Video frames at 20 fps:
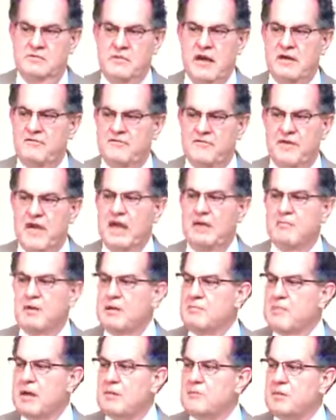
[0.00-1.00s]
my
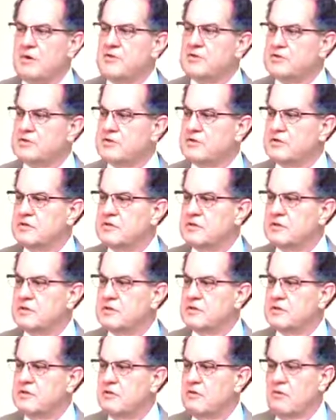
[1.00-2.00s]
family members
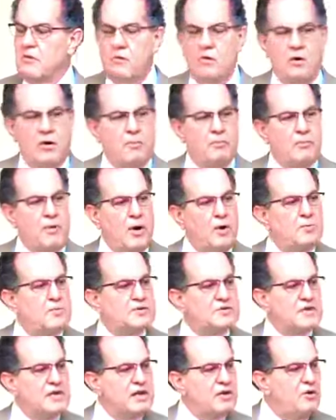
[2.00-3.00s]
or
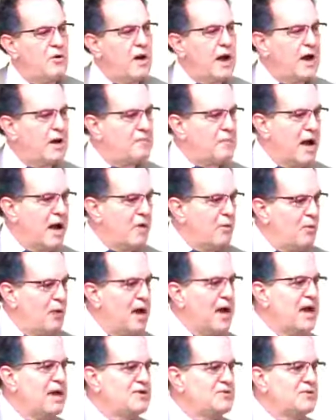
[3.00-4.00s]
purposely go out of my
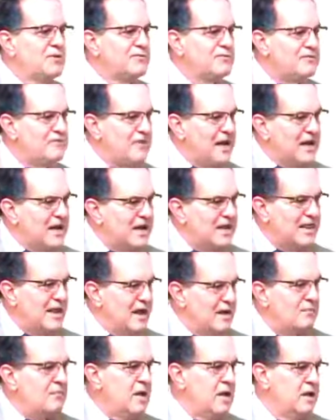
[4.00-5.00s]
way to offend
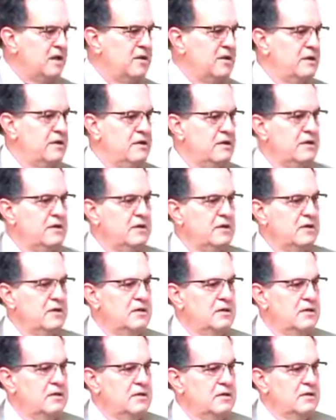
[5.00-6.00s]
them,
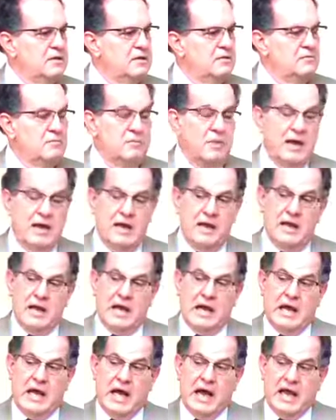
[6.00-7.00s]

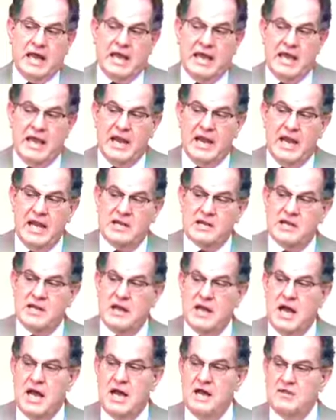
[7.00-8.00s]
but I cannot
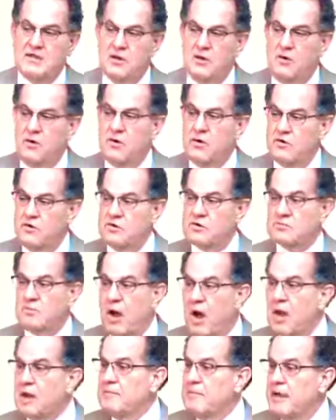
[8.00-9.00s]
deny the Lord who's
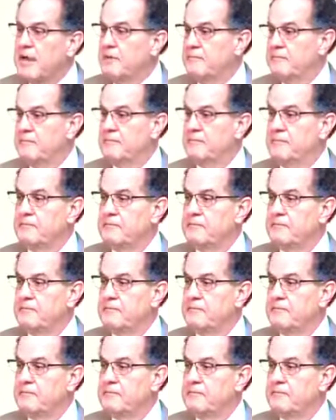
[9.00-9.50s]
bought me.